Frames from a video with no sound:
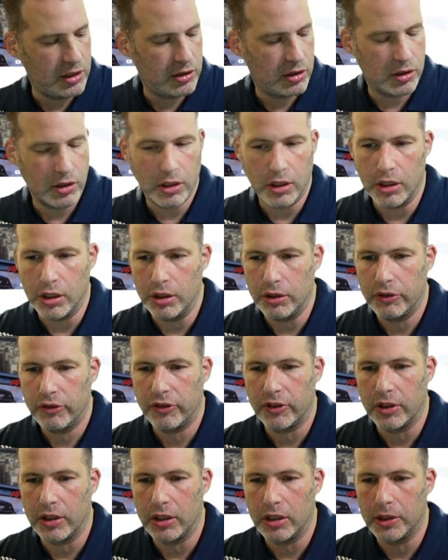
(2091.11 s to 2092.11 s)
to know
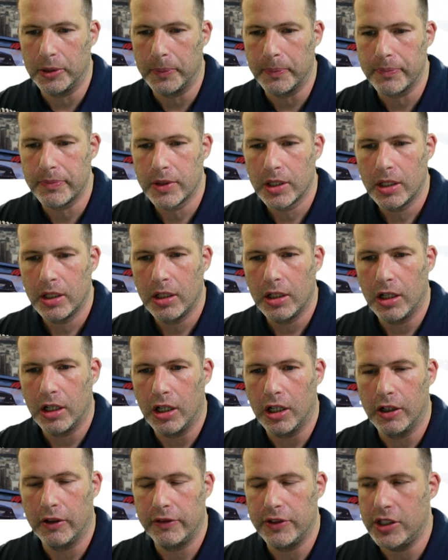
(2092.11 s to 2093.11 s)
from
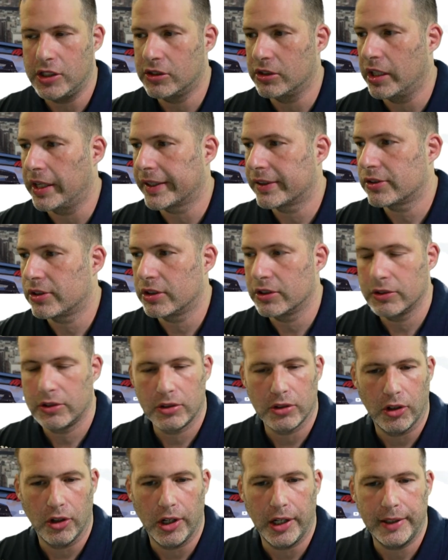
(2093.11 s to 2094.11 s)
all of these lectures.
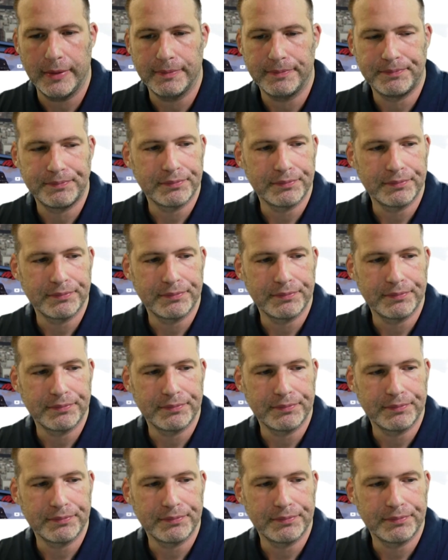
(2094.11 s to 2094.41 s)
All right.